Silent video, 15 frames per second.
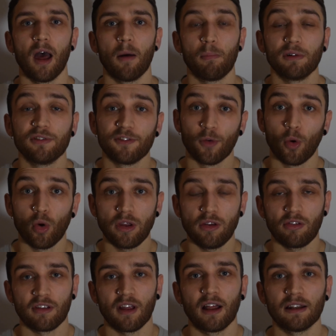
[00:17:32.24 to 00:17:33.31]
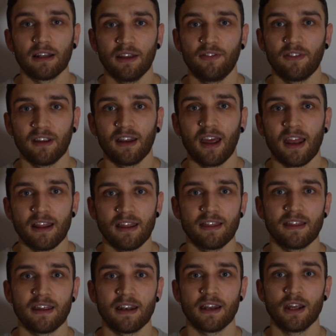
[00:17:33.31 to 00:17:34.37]
before you start lifting
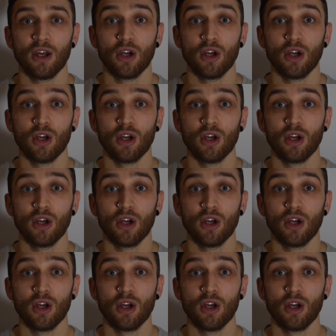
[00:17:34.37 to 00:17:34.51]
anything